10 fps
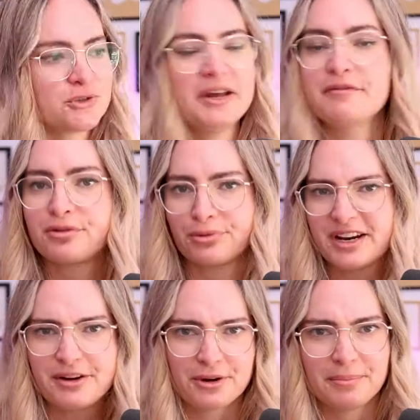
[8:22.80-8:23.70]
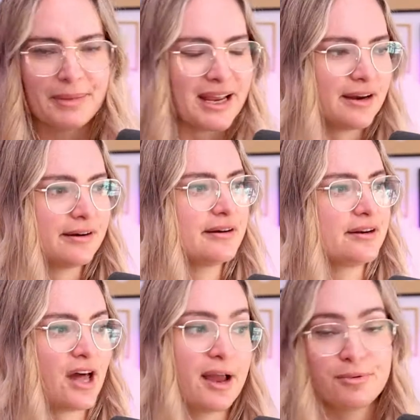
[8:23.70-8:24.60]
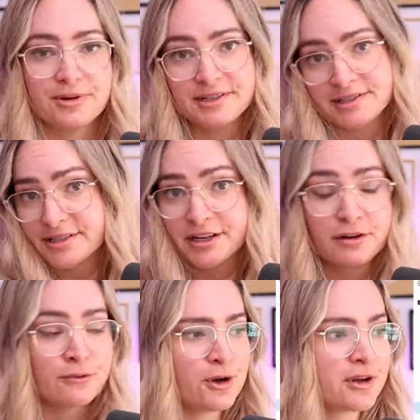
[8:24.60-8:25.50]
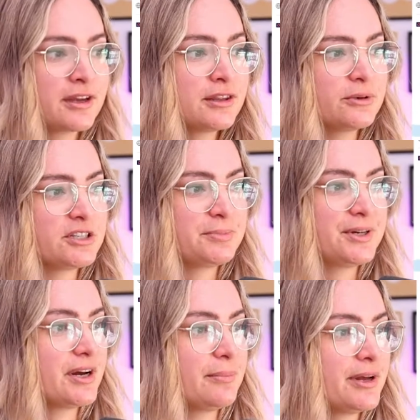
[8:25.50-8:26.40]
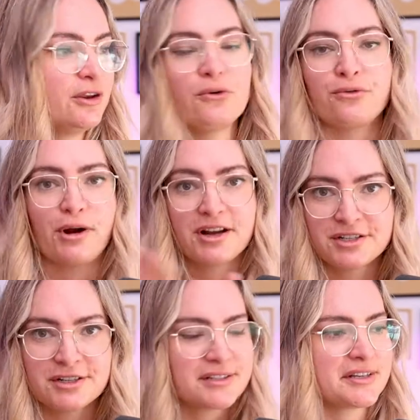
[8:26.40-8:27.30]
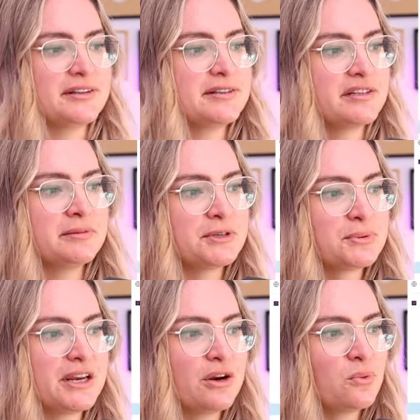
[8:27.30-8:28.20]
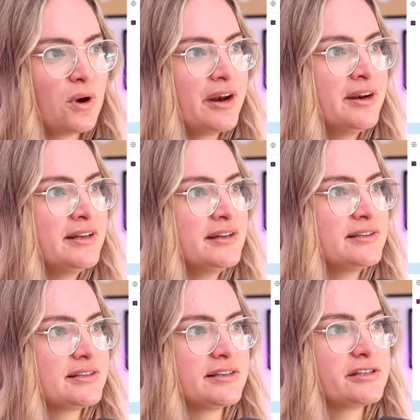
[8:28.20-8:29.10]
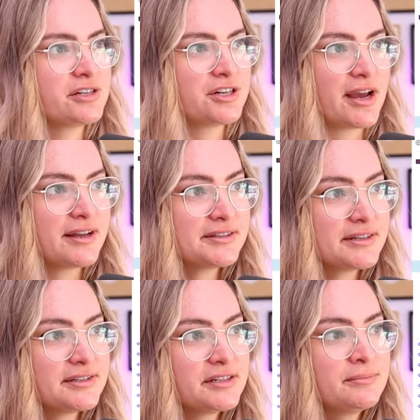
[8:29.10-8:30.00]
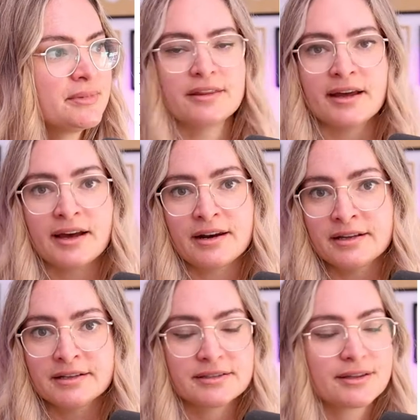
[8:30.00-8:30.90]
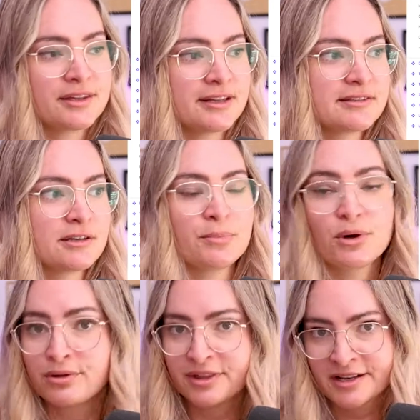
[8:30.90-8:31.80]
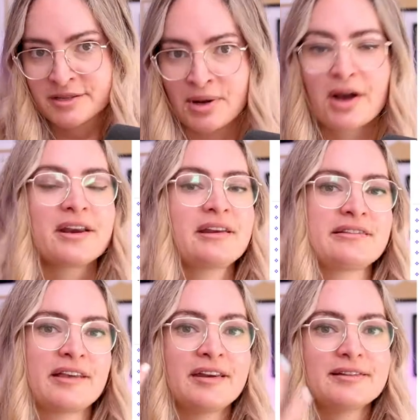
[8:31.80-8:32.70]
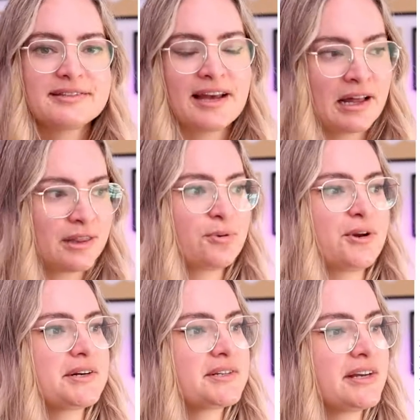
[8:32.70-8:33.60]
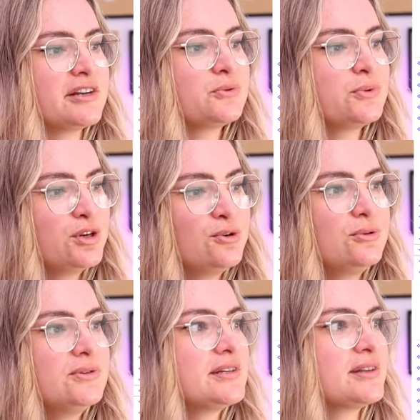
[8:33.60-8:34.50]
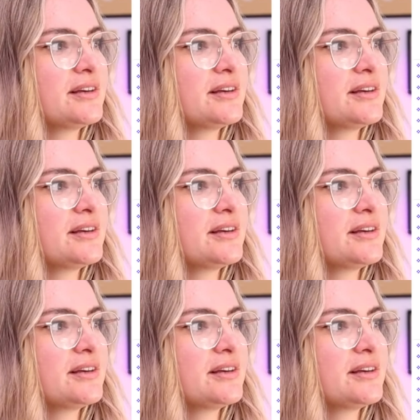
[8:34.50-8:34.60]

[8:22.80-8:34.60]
So we have three different main libraries in ConvertKit that we split up the overarching design system between. One is this shared system that is things that both us marketing designers and the product designers will use,